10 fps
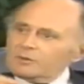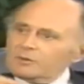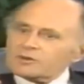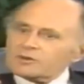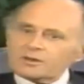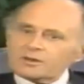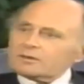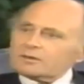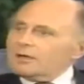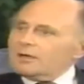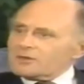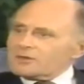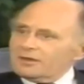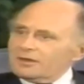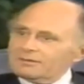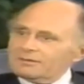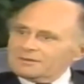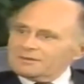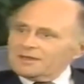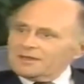in which the local commissar
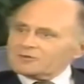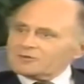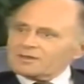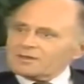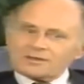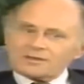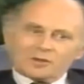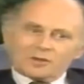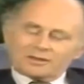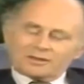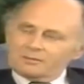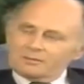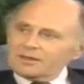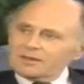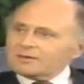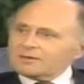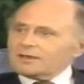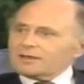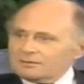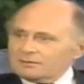addressed the American army and
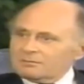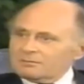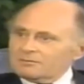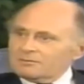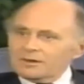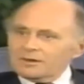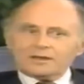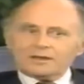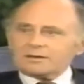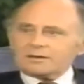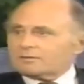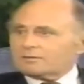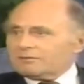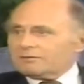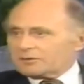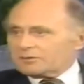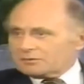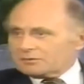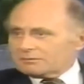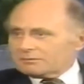thanked them for aiding the
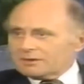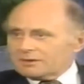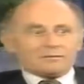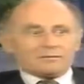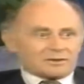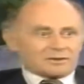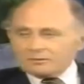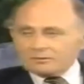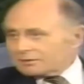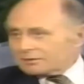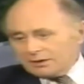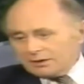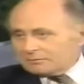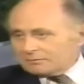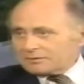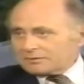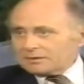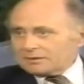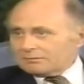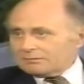revolution. And that was in the New York Times,
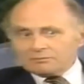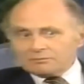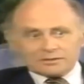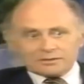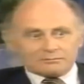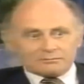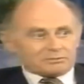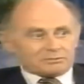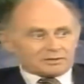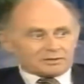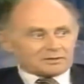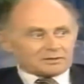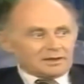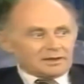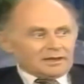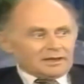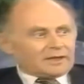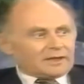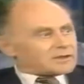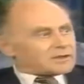and I reprinted it.
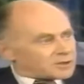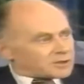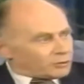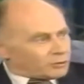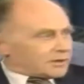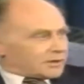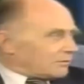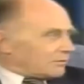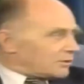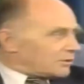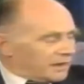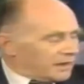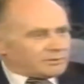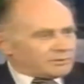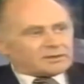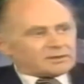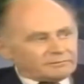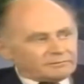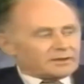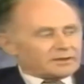Now this is totally contrary to everything
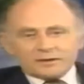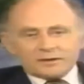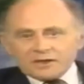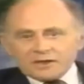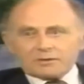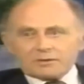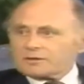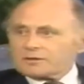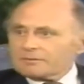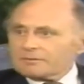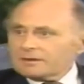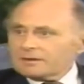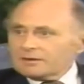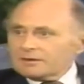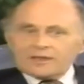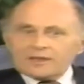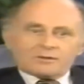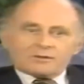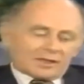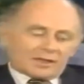you find in the textbooks. The
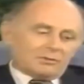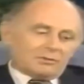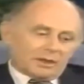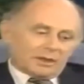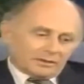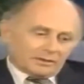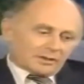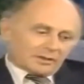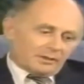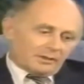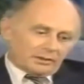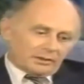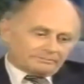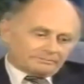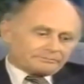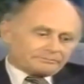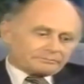textbooks say we went into Siberia